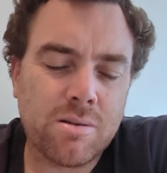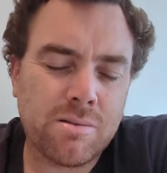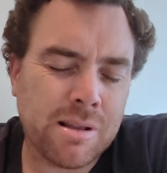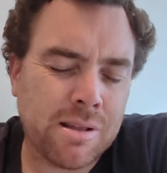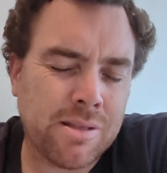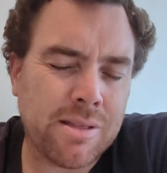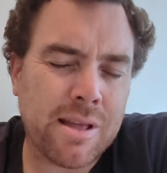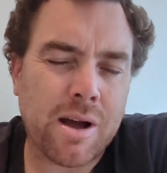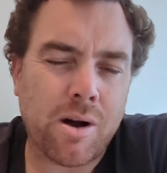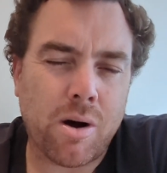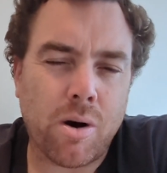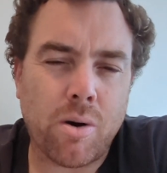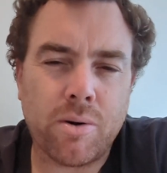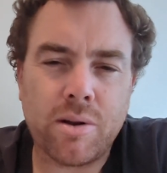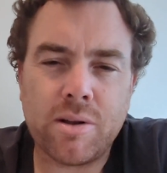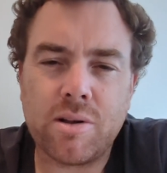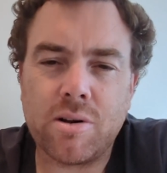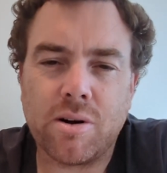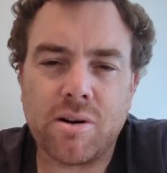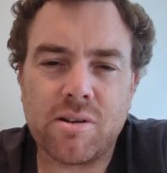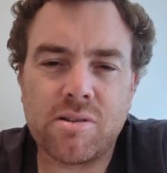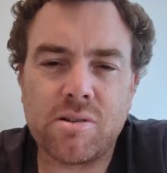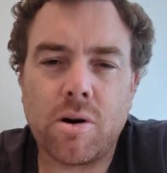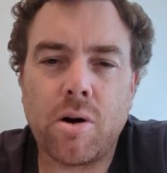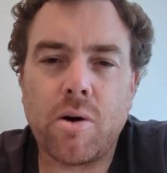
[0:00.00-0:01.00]
In that holding
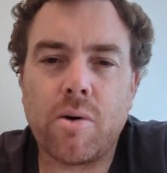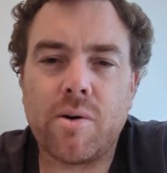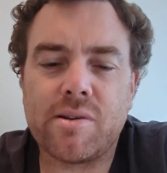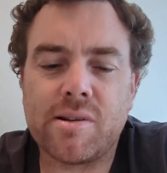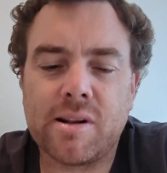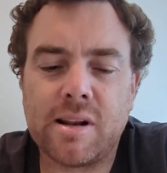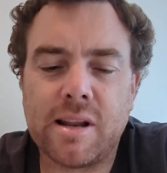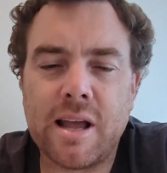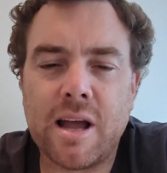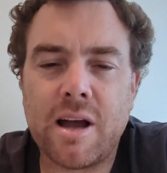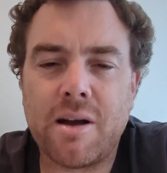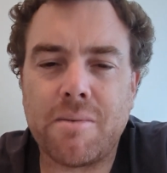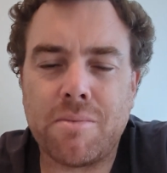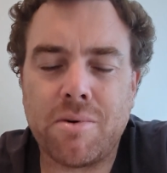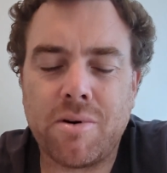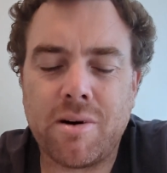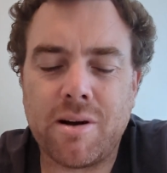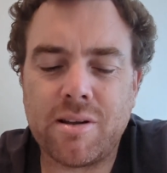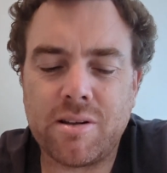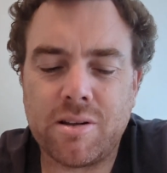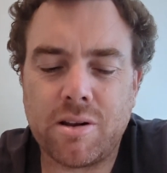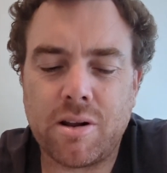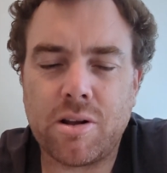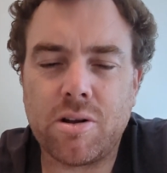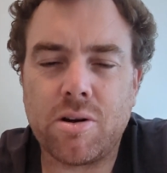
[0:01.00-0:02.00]
cost, I always allow
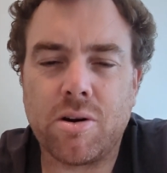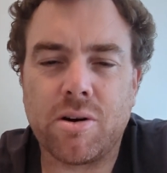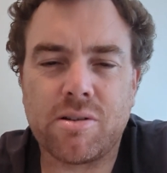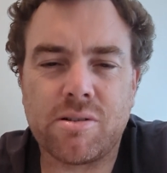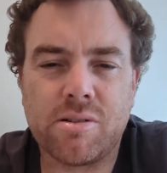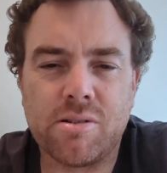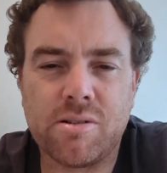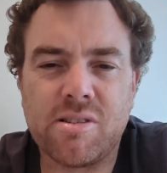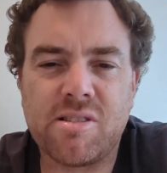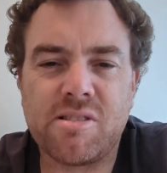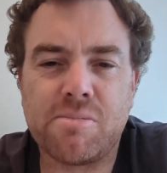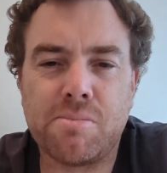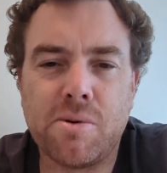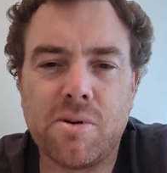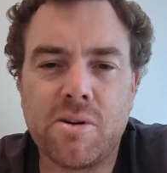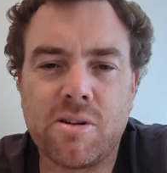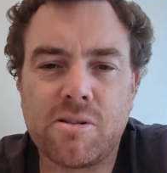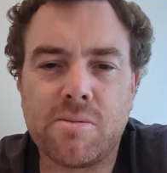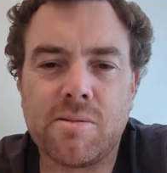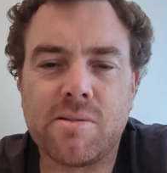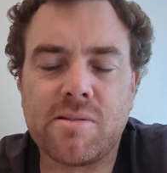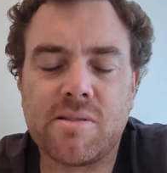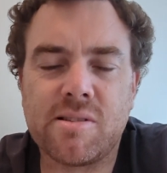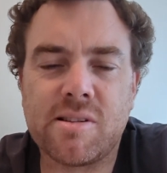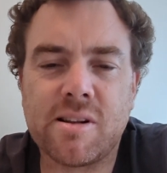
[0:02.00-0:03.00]
my costs and
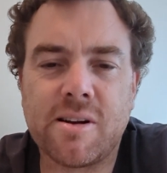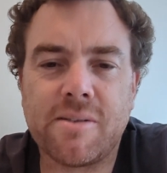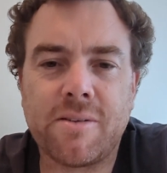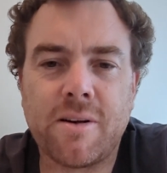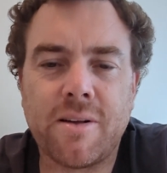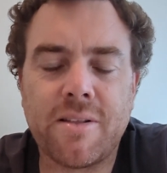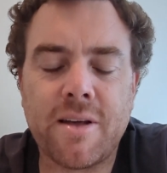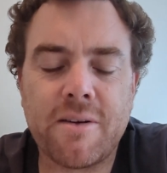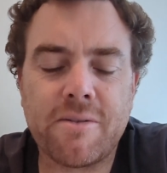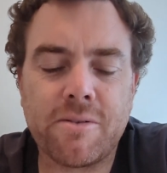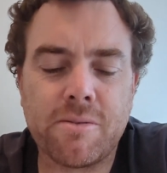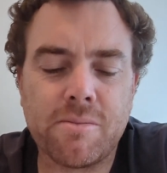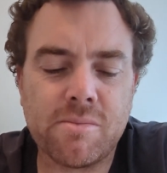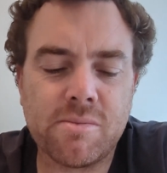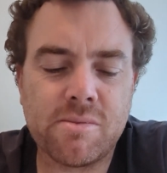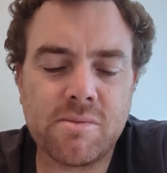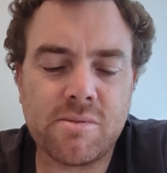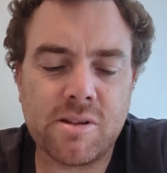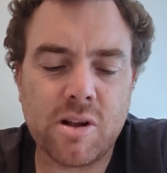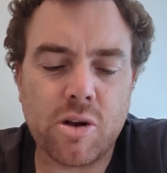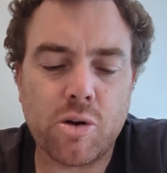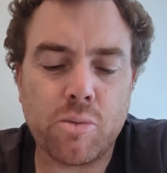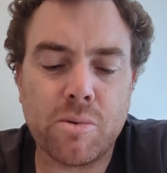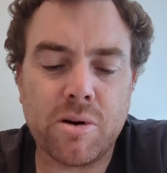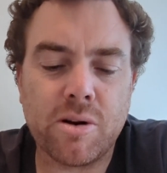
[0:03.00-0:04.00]
disbursements and stuff like that from
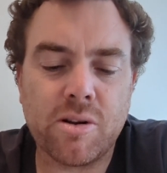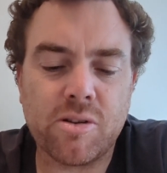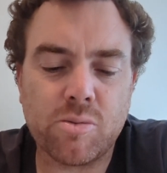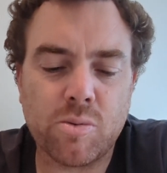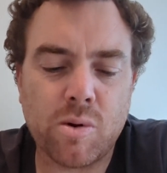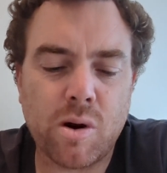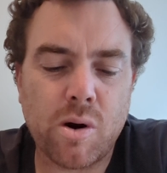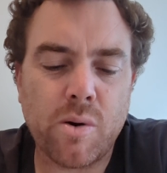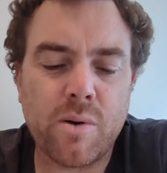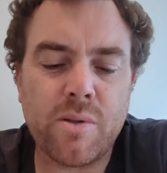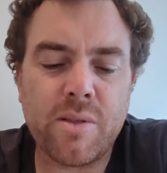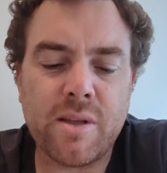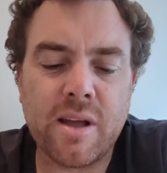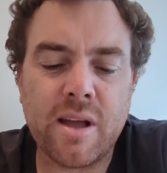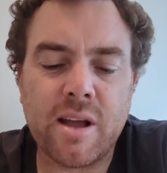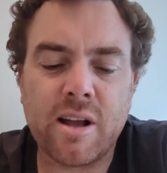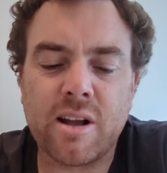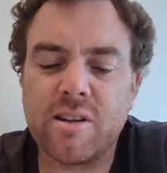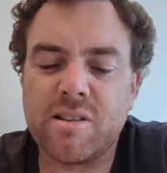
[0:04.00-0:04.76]
settlement as well in there,